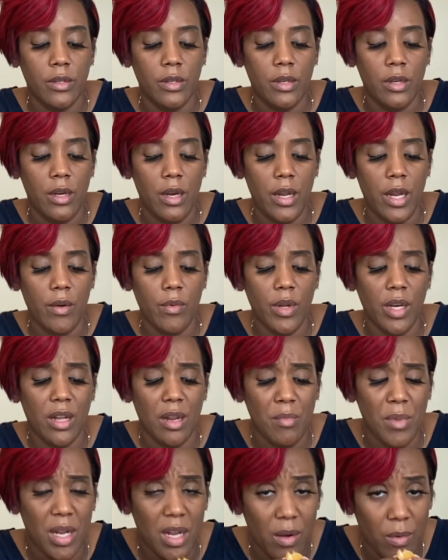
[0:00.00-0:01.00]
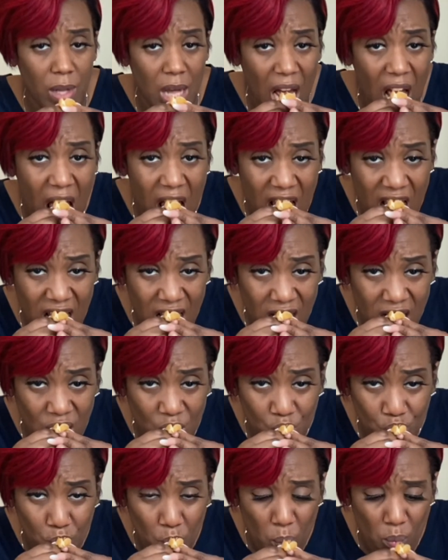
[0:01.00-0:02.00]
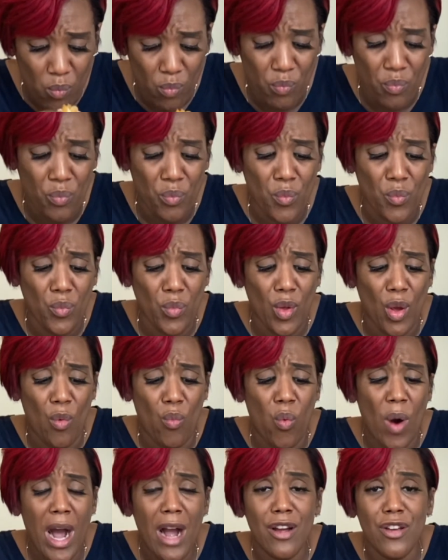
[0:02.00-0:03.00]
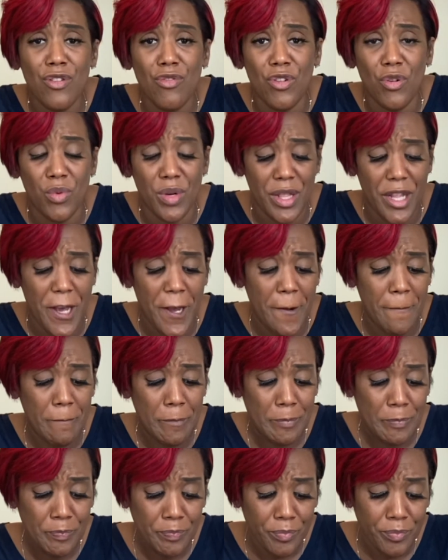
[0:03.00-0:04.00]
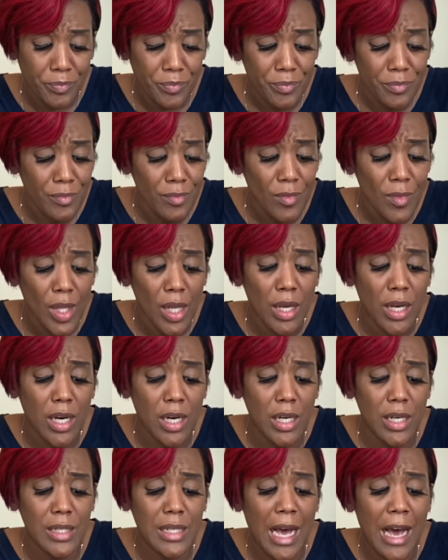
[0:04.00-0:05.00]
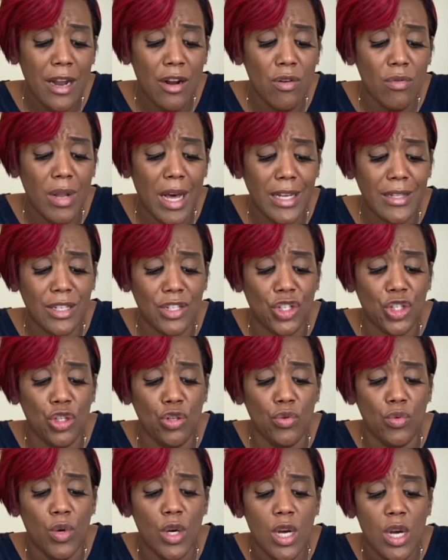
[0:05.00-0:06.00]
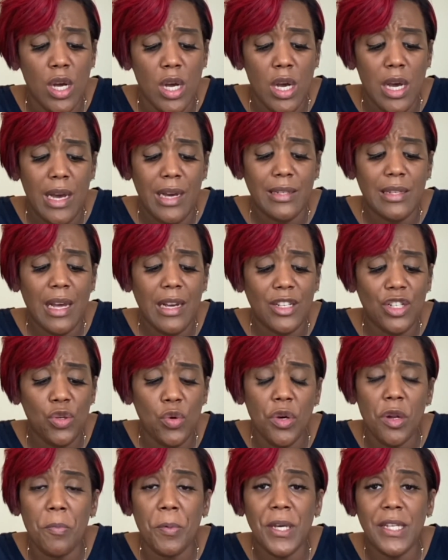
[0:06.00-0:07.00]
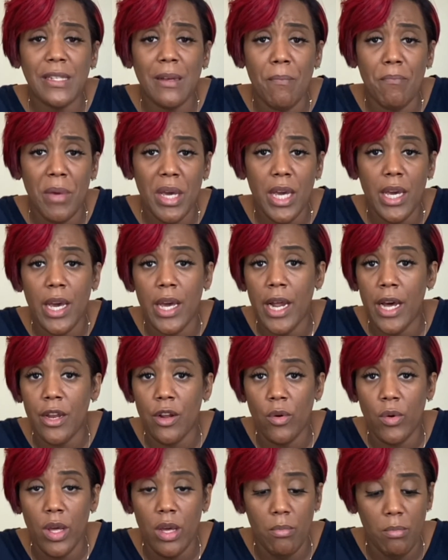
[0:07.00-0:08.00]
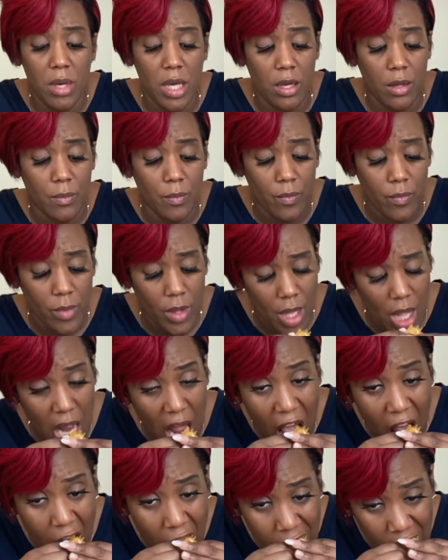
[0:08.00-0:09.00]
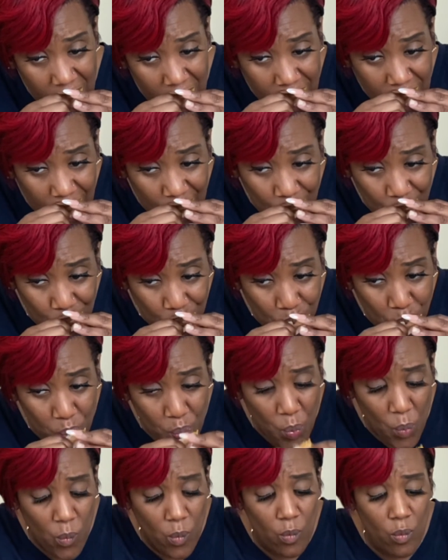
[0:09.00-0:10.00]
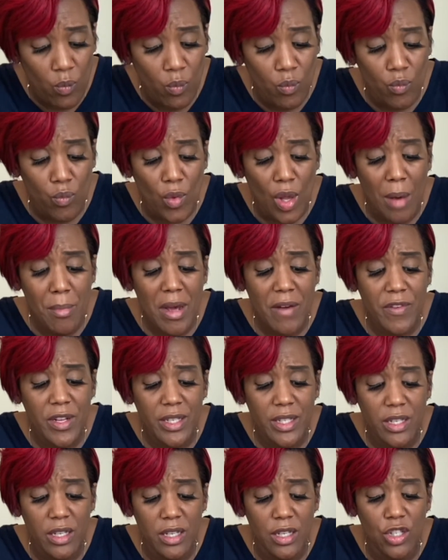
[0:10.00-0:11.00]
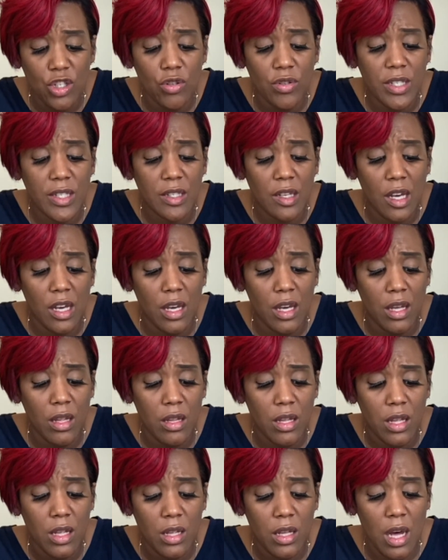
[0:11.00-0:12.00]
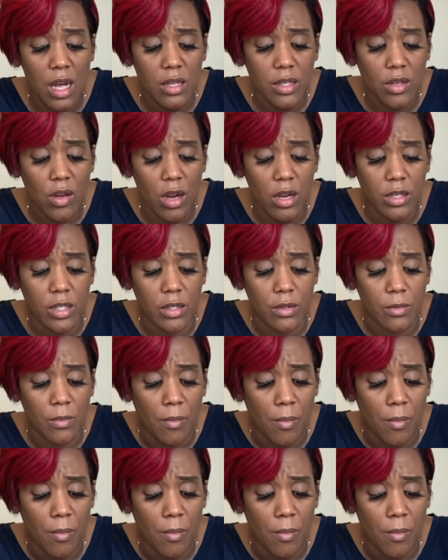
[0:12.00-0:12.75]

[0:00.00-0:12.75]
And they were looking at me and they were like, "Why are you doing that?" Because I don't like to chew. It's like chewing a piece of meat and I don't eat meat. Like, I'm not gonna sit here and chew the skin. No, it's crazy.